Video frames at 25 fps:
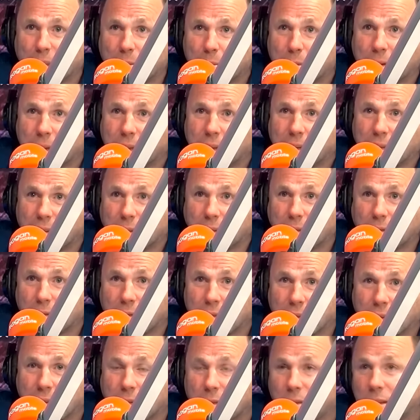he did what he did.
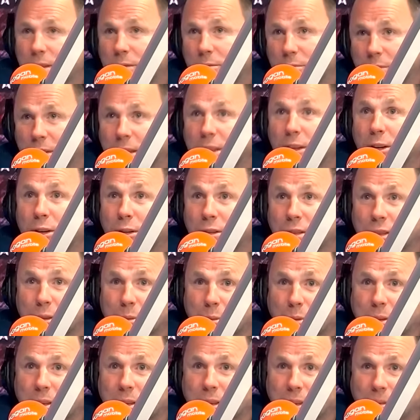I didn't realise he
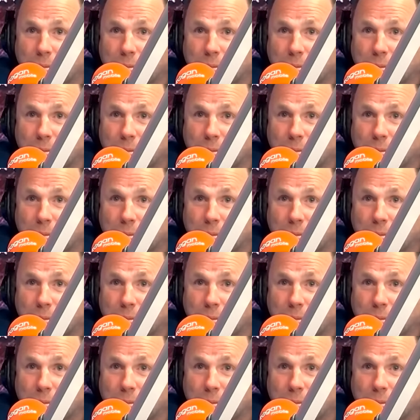was